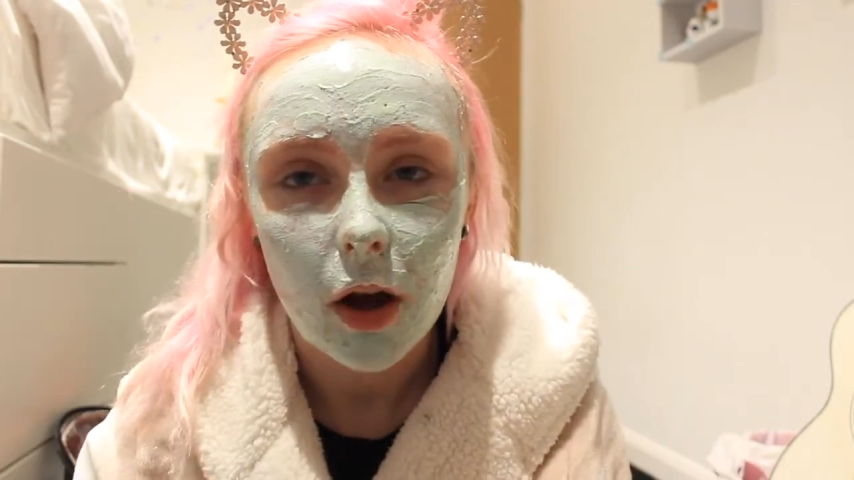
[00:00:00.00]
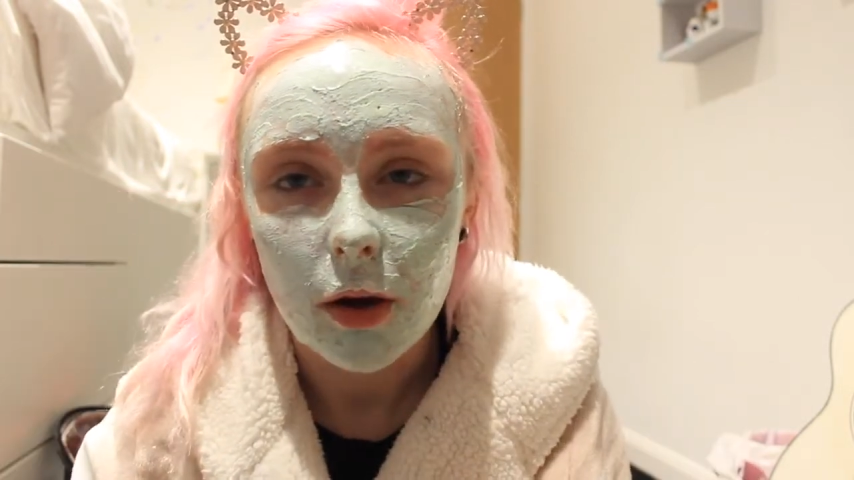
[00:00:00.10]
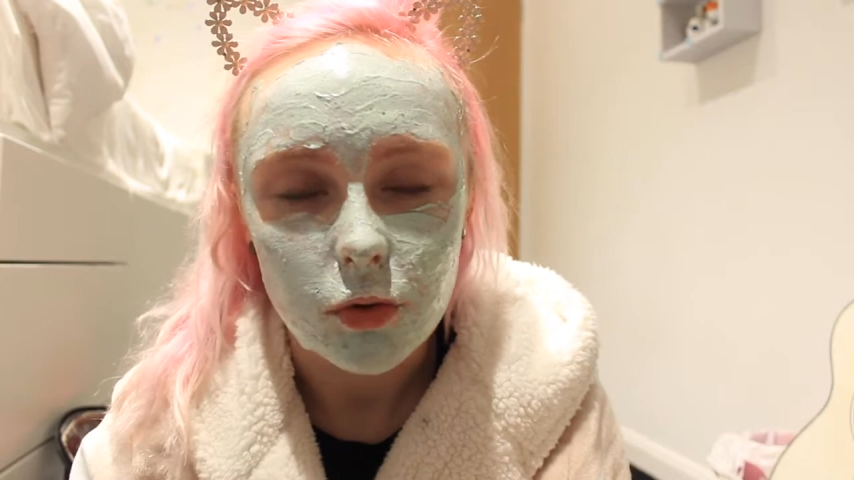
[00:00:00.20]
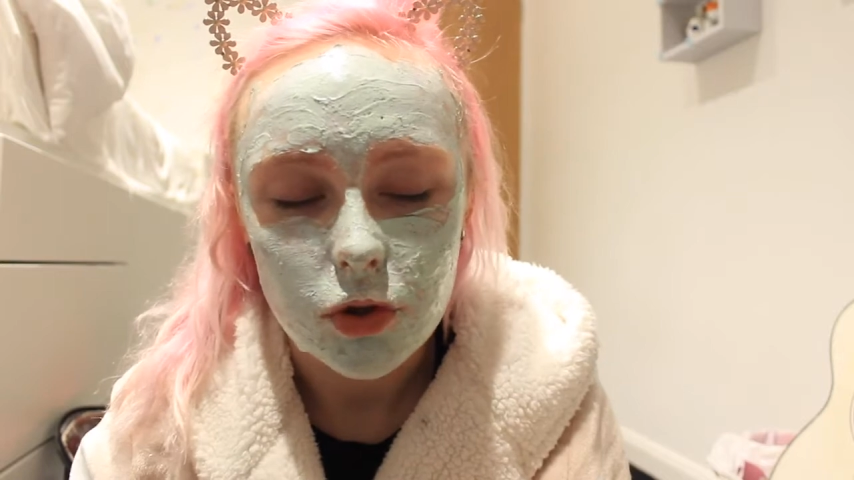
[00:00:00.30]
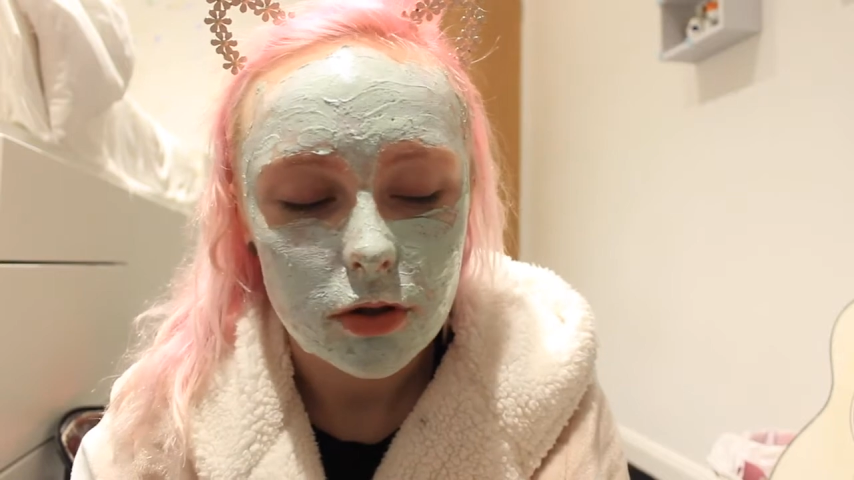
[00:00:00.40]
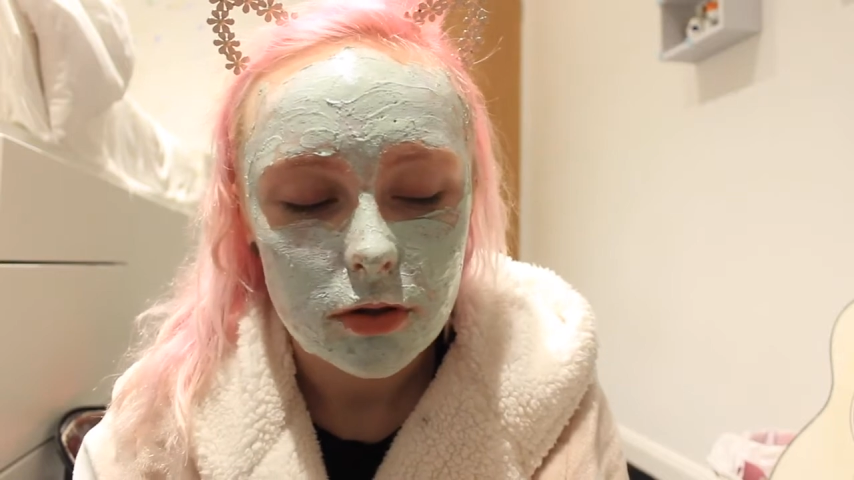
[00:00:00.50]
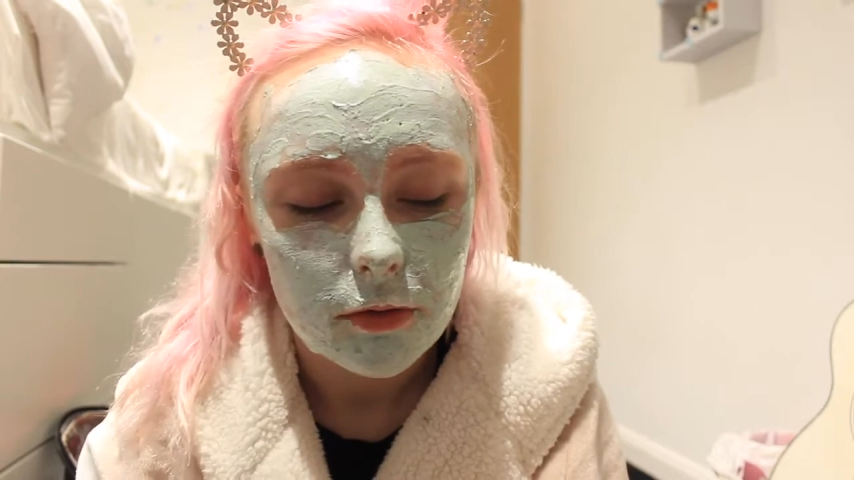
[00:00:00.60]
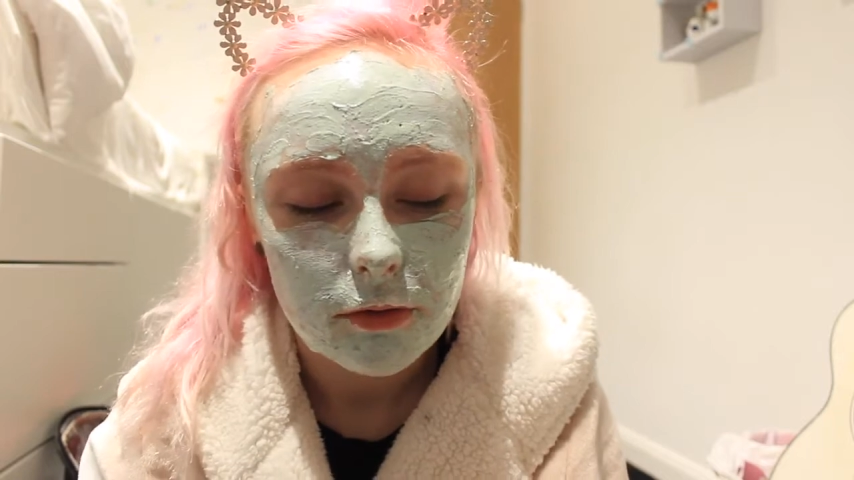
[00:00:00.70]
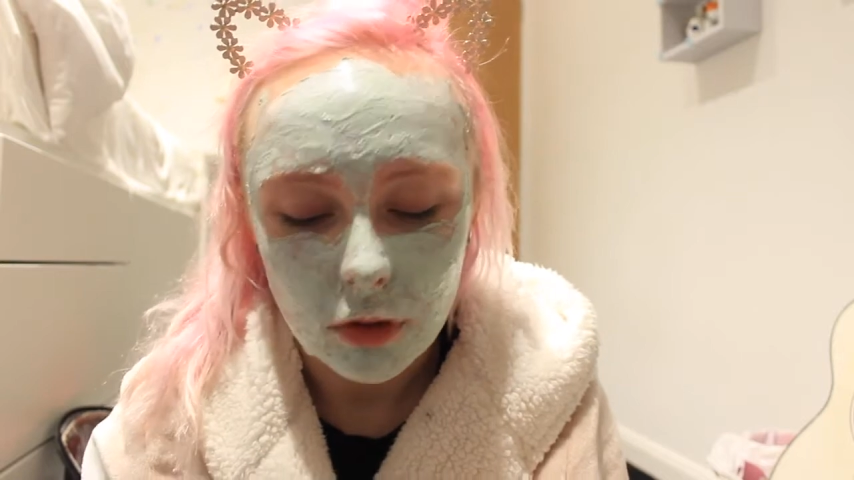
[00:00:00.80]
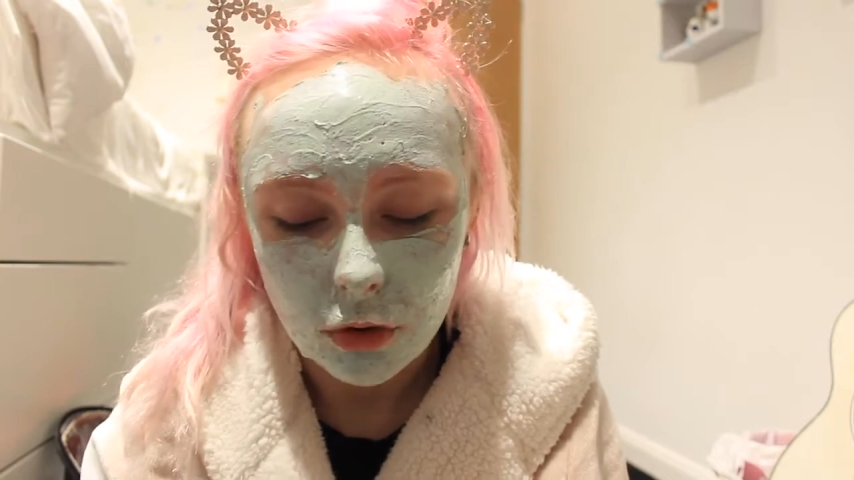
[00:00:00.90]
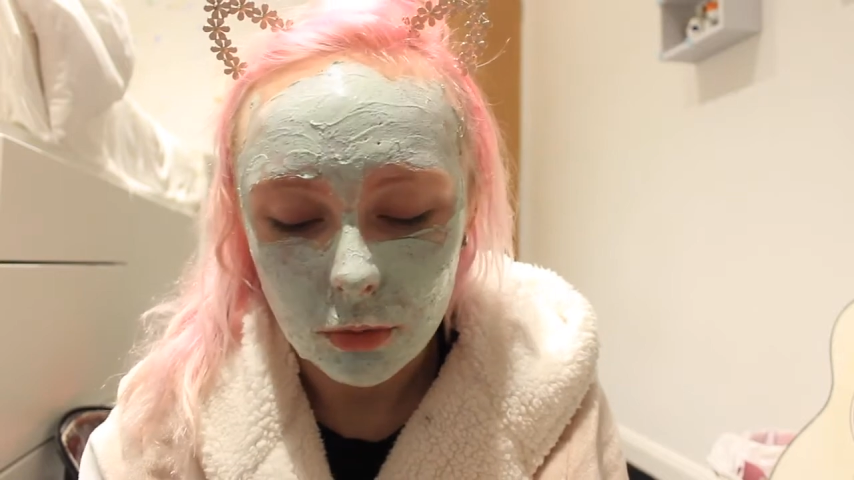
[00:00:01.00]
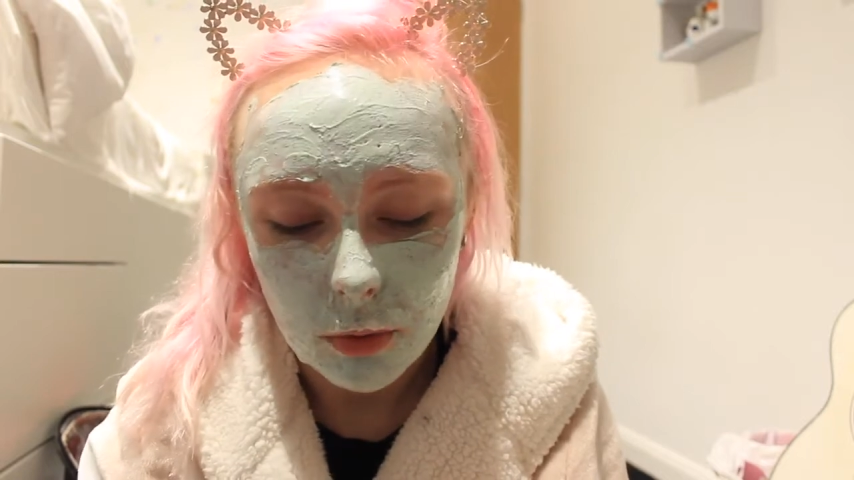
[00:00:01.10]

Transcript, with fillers: I was just filled